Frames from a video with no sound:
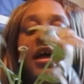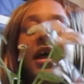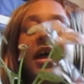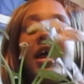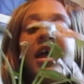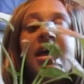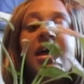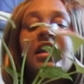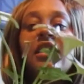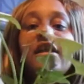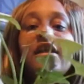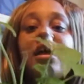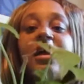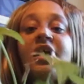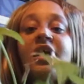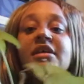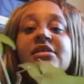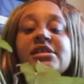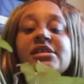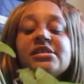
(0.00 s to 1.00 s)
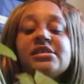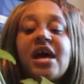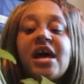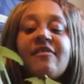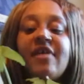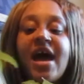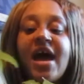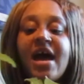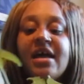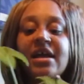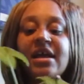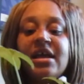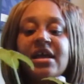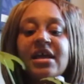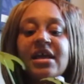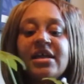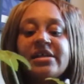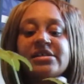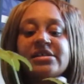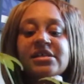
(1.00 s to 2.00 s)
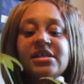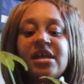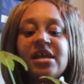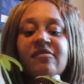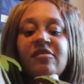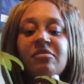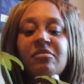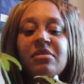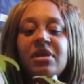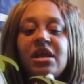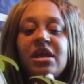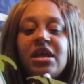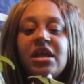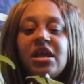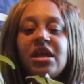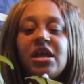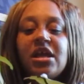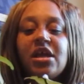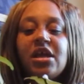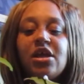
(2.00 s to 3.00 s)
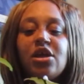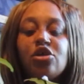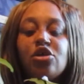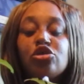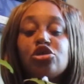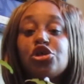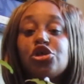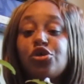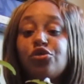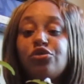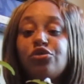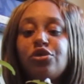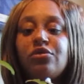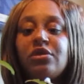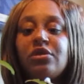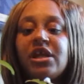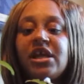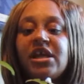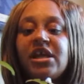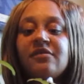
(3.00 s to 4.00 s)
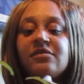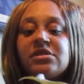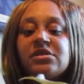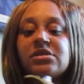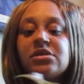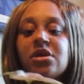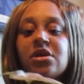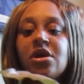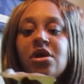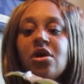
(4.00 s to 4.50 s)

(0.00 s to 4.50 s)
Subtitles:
and since I've had it, it's given me 2 leaves.